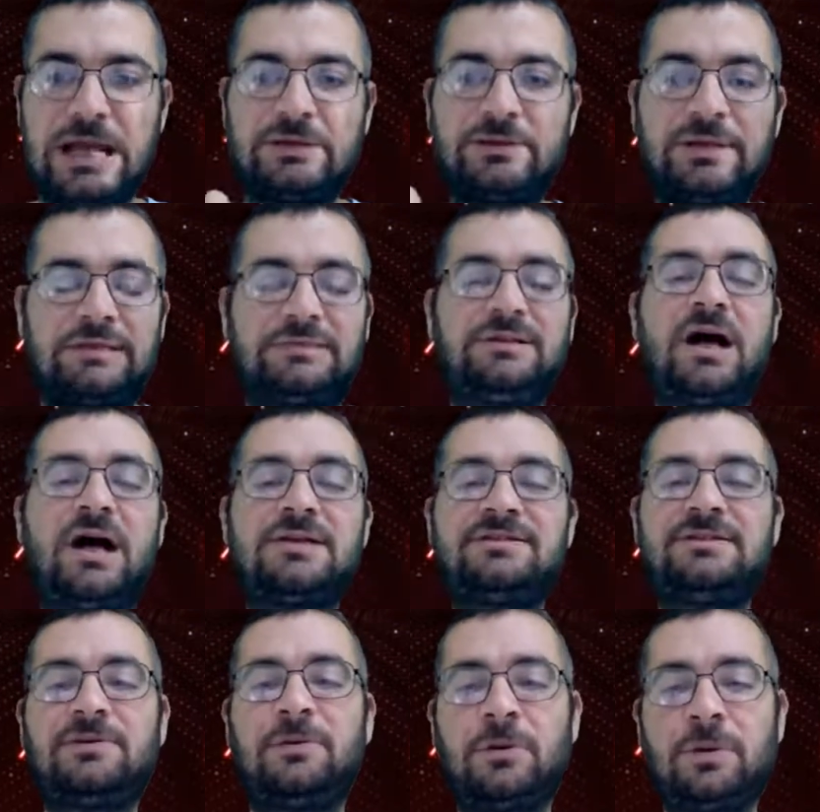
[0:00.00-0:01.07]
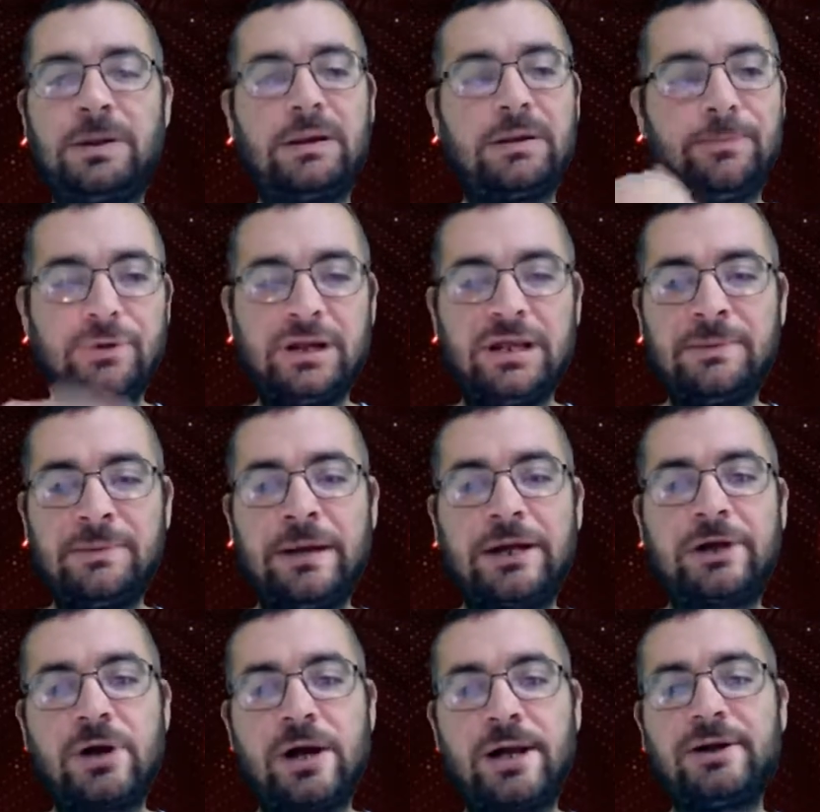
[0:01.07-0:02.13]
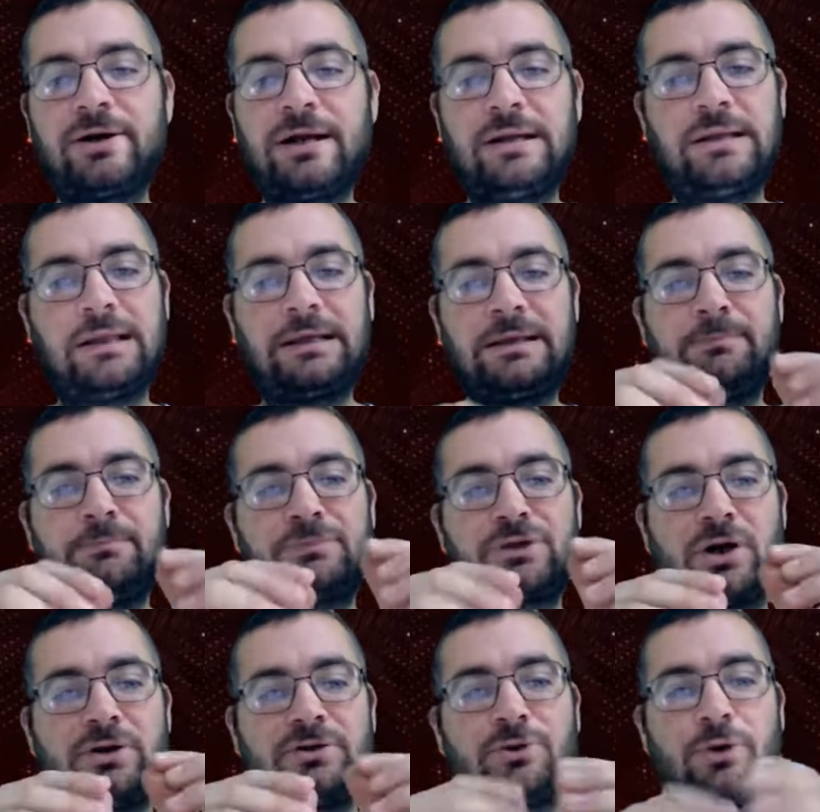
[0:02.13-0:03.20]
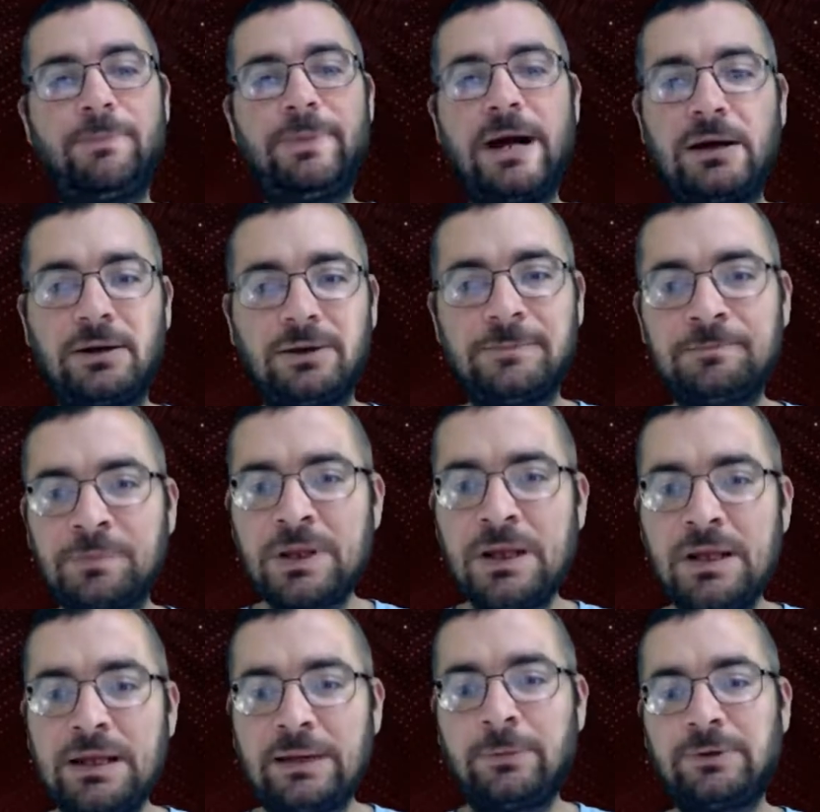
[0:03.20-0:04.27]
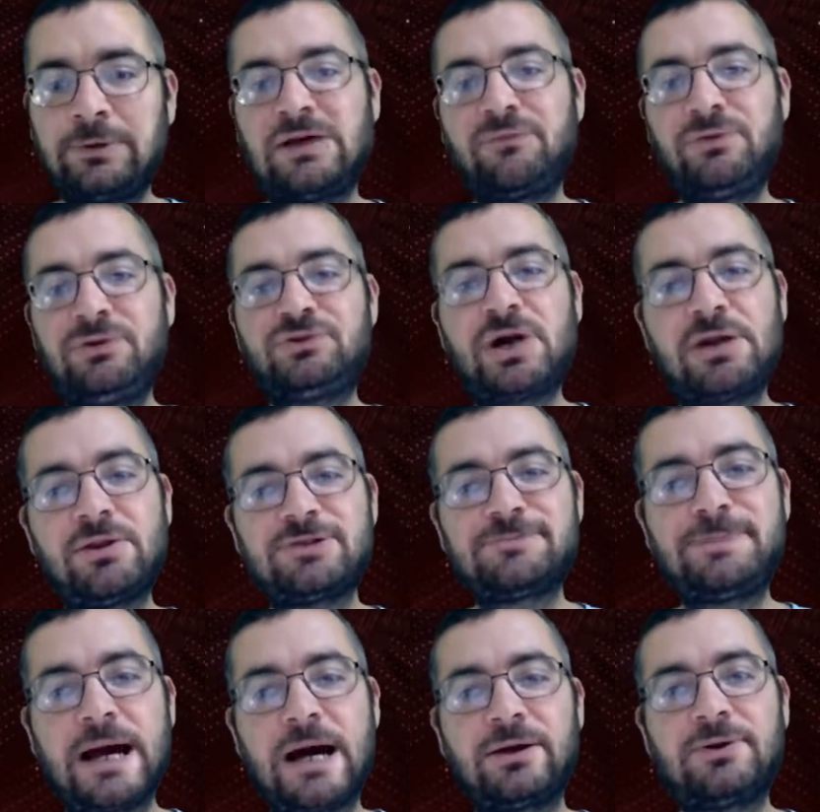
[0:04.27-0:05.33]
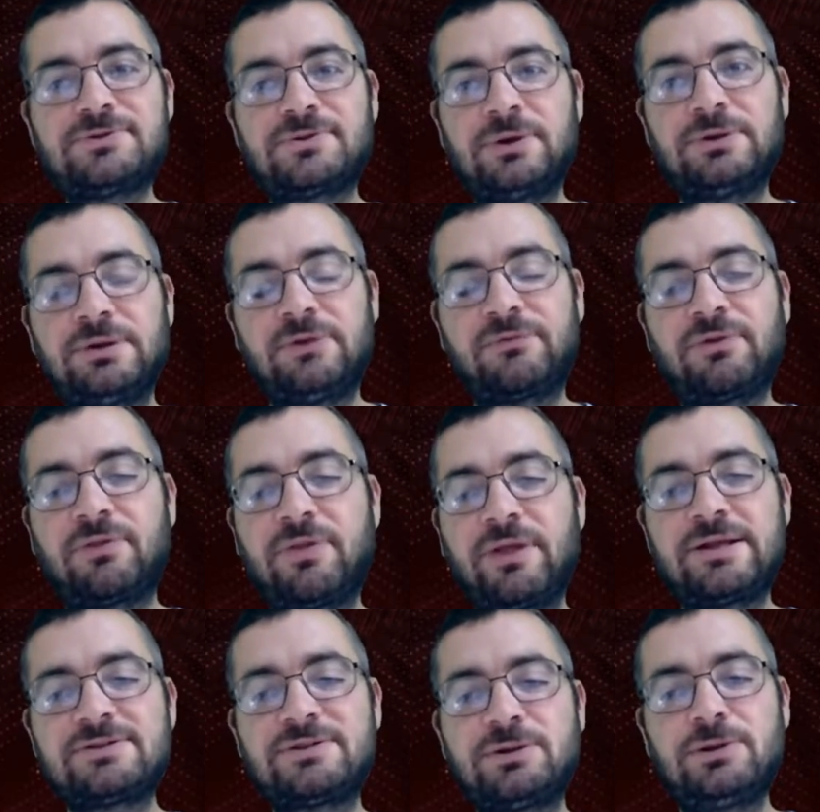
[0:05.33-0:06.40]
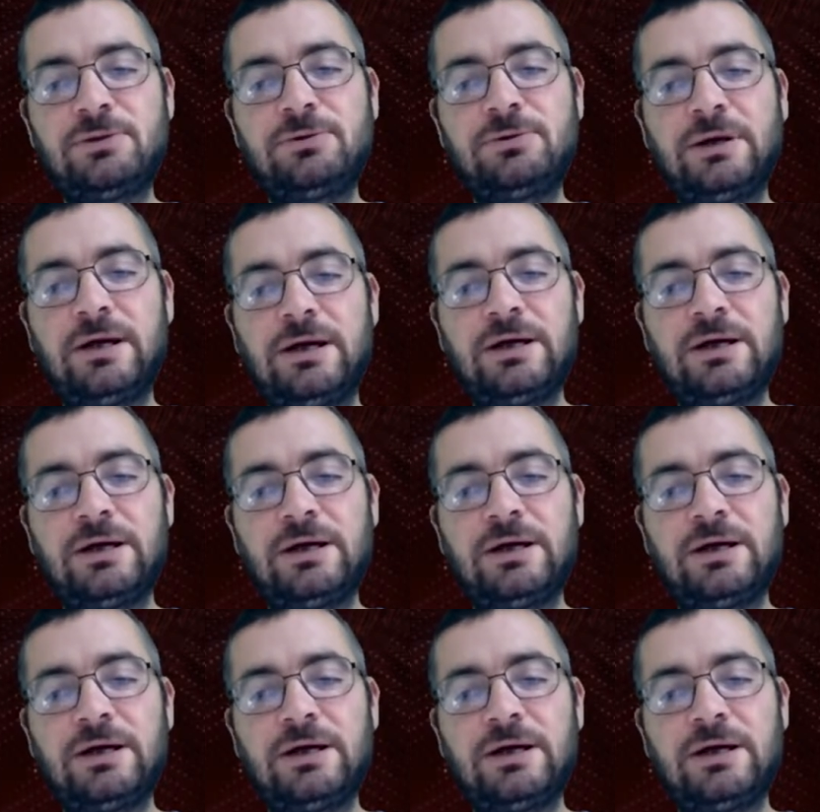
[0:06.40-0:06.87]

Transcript: like dust. So I want to be able to put it in my grinder and I can turn it into a powder. And we'll definitely try those powders on different things too.